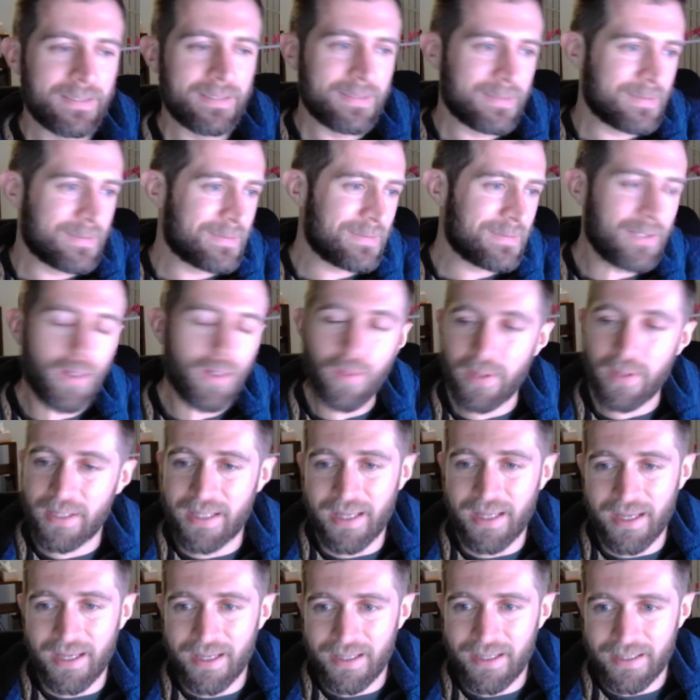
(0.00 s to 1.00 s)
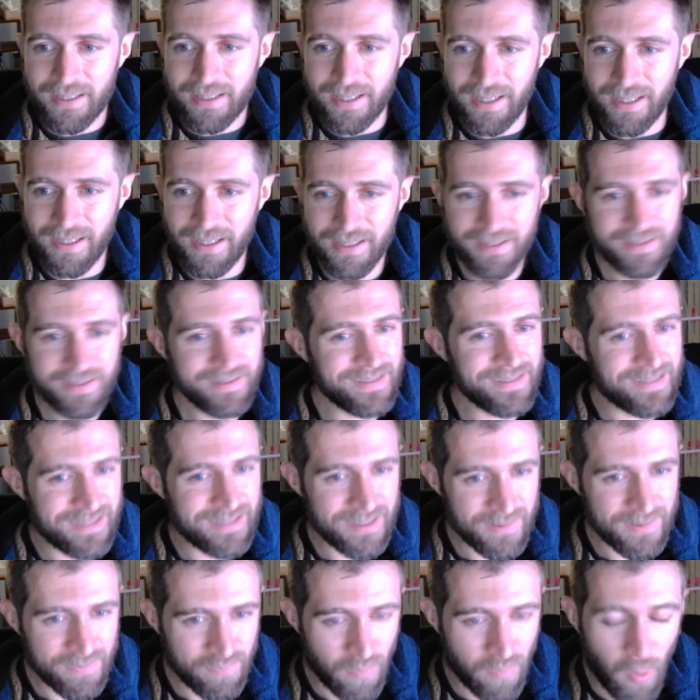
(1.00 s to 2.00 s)
no one cared.
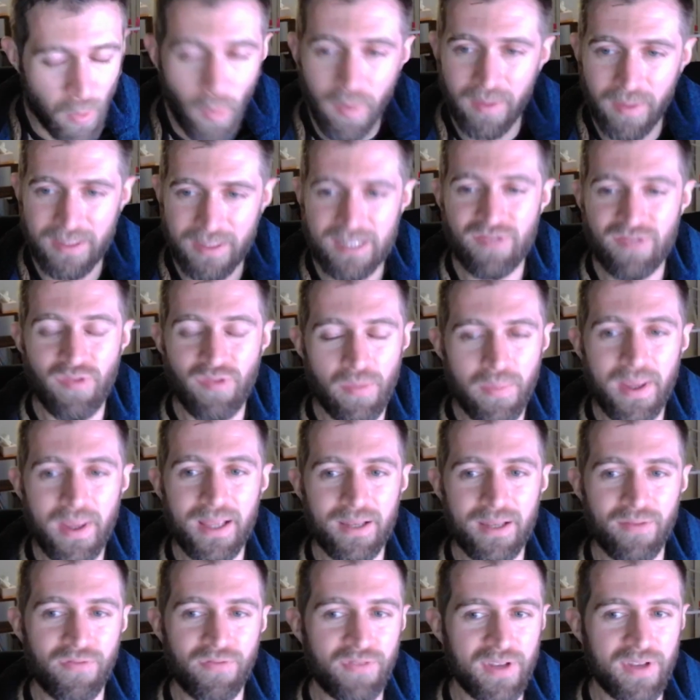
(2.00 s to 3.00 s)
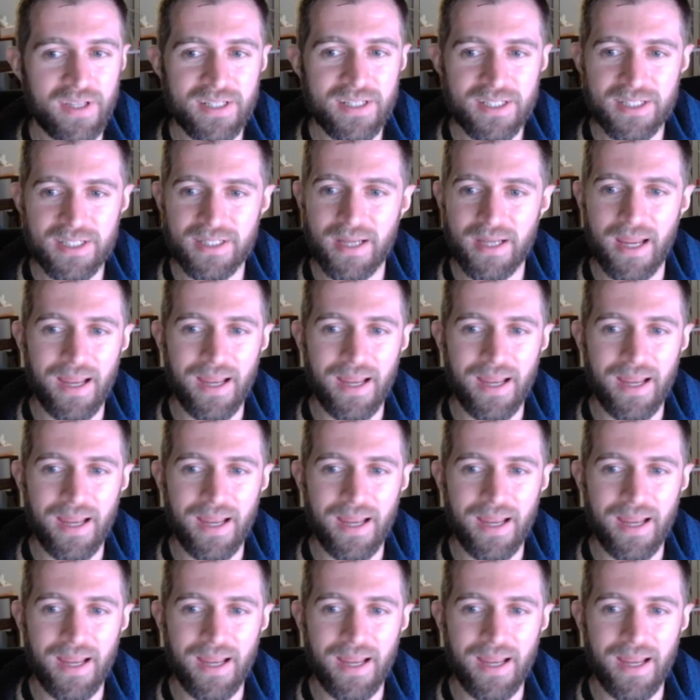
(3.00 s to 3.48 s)
It's pointless for me to finish